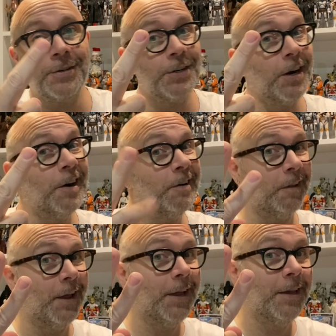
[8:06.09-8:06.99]
share,
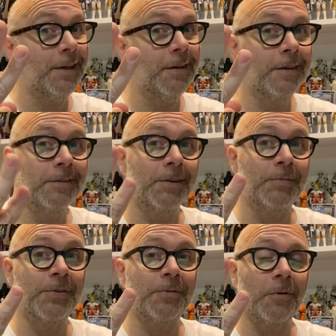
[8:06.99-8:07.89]
like,
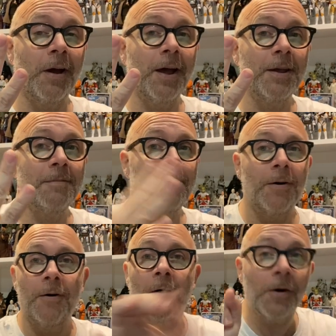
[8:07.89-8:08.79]
subscribe,
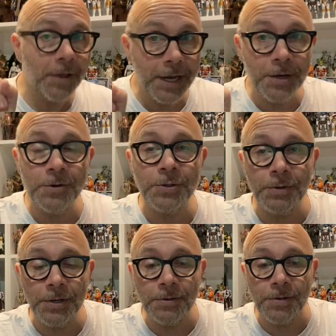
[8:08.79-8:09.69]
all that usual
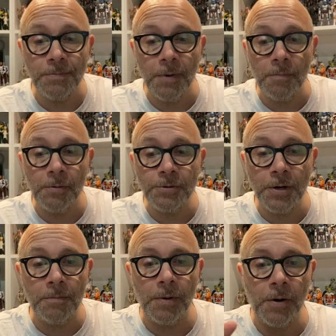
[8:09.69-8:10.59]
YouTube mumbo
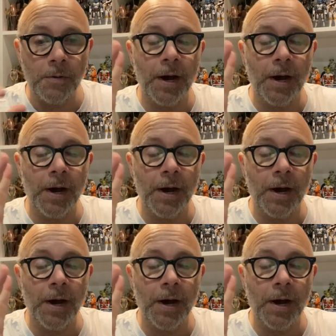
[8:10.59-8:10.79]
jumbo.